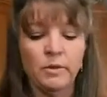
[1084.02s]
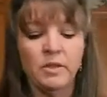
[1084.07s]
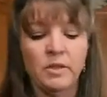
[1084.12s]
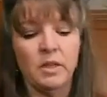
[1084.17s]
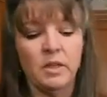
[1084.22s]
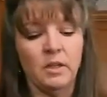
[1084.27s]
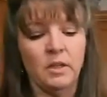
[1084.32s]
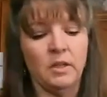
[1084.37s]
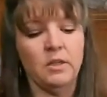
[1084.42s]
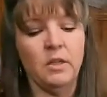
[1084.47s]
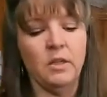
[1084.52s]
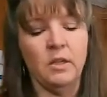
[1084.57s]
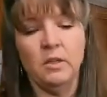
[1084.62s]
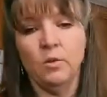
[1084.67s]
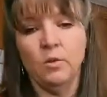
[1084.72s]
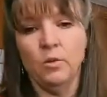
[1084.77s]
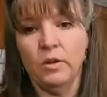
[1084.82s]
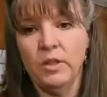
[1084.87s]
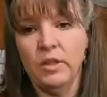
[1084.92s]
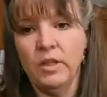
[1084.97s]
won't stick to the
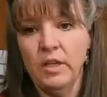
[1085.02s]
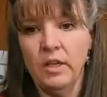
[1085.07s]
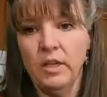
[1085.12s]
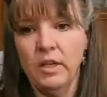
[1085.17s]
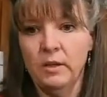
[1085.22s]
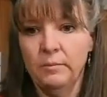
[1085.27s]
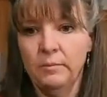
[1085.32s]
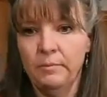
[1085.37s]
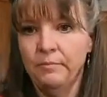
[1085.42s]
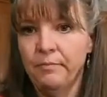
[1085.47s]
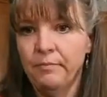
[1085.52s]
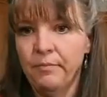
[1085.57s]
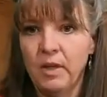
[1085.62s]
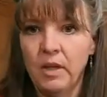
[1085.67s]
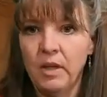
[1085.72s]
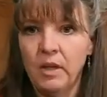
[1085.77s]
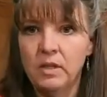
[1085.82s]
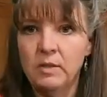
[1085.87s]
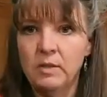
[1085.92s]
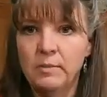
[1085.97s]
tortilla
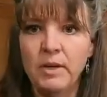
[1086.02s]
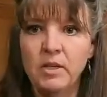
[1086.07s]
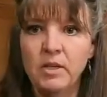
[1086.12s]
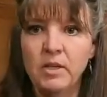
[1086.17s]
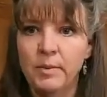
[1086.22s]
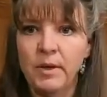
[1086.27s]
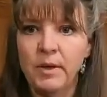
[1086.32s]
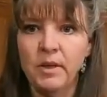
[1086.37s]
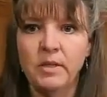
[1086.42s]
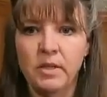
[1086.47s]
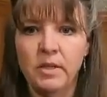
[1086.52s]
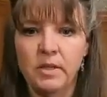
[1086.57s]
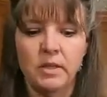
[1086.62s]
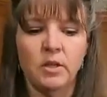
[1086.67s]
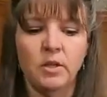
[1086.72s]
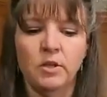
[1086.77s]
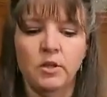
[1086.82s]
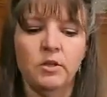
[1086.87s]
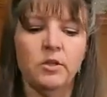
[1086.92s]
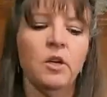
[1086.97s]
thing as much because it's
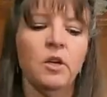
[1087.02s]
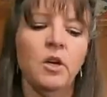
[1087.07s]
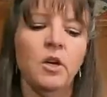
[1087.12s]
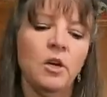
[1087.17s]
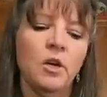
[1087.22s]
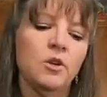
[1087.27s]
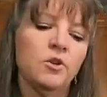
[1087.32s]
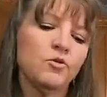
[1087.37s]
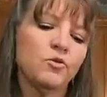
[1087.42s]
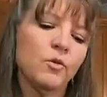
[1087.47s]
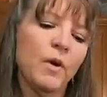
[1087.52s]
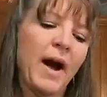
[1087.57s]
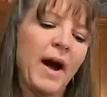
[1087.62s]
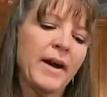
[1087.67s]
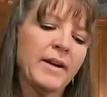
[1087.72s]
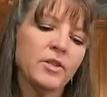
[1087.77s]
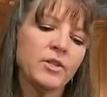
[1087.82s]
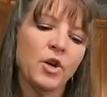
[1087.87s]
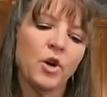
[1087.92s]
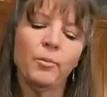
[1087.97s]
a good
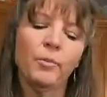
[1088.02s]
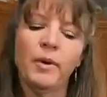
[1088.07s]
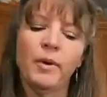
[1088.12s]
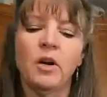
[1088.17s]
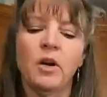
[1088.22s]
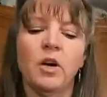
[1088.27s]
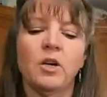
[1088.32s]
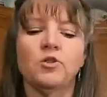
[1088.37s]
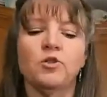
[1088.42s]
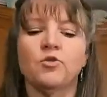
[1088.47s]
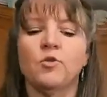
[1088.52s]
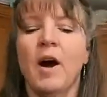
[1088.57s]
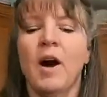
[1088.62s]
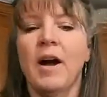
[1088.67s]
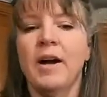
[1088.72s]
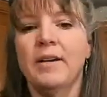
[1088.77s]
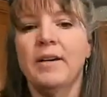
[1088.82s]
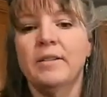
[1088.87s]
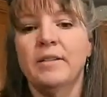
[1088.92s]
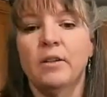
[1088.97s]
dry dough, but not
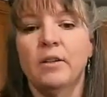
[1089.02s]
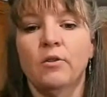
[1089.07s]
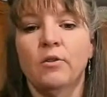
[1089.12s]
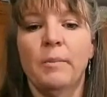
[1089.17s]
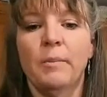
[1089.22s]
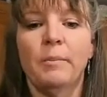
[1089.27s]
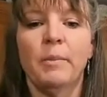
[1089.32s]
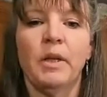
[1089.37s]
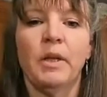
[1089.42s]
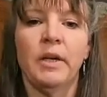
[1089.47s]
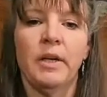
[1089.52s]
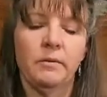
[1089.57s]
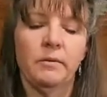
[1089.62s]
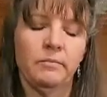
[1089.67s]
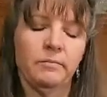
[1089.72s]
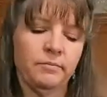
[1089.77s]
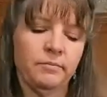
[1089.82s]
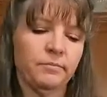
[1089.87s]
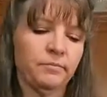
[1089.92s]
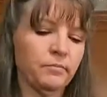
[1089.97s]
dry as in crumbly.
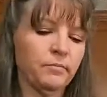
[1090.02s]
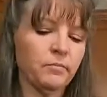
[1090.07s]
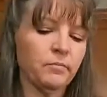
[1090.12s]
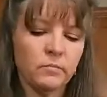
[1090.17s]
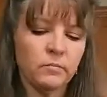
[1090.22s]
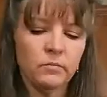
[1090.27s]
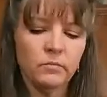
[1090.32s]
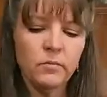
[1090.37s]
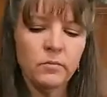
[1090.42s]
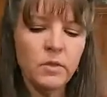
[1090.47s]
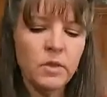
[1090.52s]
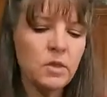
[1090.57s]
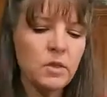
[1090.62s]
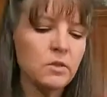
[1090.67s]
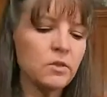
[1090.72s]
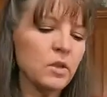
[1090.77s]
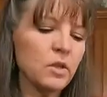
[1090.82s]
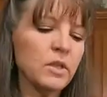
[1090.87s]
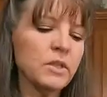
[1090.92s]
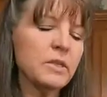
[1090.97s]

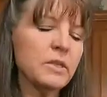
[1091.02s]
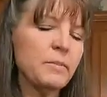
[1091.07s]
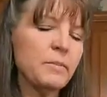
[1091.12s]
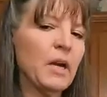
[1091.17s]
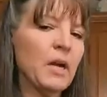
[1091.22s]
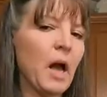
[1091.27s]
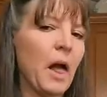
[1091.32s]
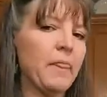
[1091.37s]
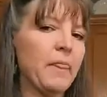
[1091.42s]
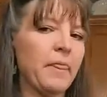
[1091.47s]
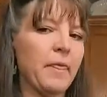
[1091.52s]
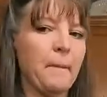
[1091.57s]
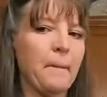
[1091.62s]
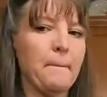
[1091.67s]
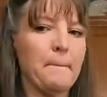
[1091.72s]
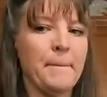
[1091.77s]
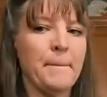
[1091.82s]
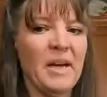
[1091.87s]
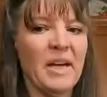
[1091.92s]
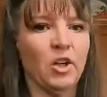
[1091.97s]
So let's make
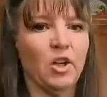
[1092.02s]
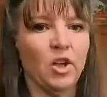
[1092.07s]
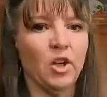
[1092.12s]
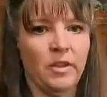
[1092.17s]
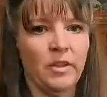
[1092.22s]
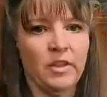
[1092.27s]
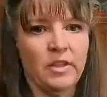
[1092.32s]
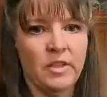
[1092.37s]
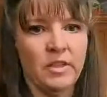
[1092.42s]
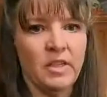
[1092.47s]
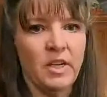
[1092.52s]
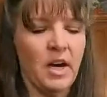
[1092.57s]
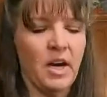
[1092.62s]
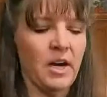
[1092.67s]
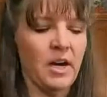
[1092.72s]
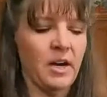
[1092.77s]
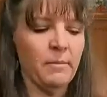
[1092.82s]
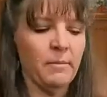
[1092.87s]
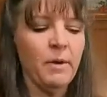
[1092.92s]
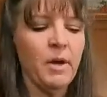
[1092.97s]
them bigger this
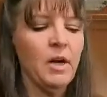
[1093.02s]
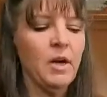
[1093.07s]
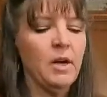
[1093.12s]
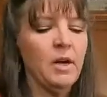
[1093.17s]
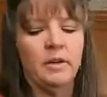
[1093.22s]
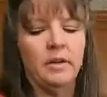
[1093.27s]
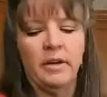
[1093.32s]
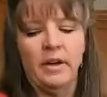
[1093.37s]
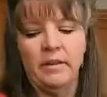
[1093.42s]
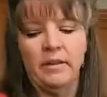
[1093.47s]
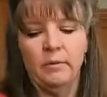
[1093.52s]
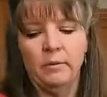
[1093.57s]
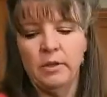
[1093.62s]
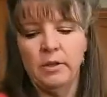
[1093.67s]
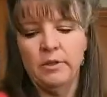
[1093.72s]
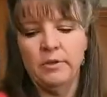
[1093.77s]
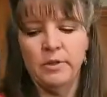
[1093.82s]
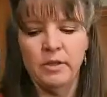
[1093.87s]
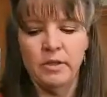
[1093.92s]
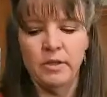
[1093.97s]
time. Now that we're
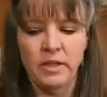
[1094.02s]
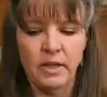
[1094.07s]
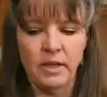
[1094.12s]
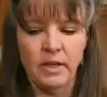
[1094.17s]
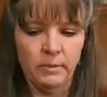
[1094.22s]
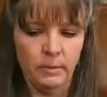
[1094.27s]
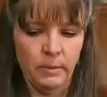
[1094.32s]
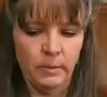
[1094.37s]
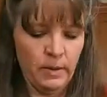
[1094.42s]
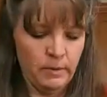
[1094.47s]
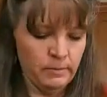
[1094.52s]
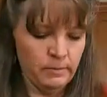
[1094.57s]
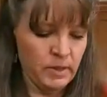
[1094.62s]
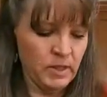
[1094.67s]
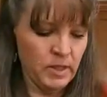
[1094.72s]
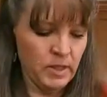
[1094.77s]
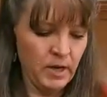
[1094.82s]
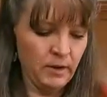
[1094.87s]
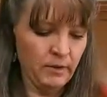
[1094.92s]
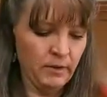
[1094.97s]
using xanthan gum,
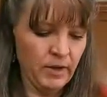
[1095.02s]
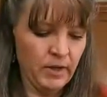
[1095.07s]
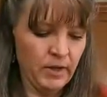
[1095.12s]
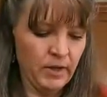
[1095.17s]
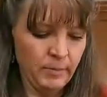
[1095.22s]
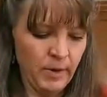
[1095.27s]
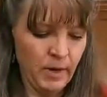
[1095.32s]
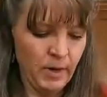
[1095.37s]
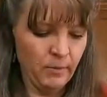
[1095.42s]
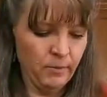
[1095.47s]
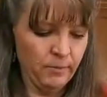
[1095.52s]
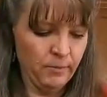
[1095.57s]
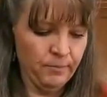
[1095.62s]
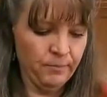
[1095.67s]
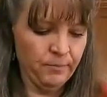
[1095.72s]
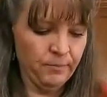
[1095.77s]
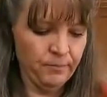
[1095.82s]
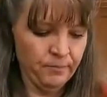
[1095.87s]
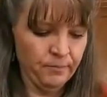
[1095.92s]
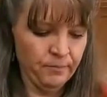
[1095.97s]
see how they come out.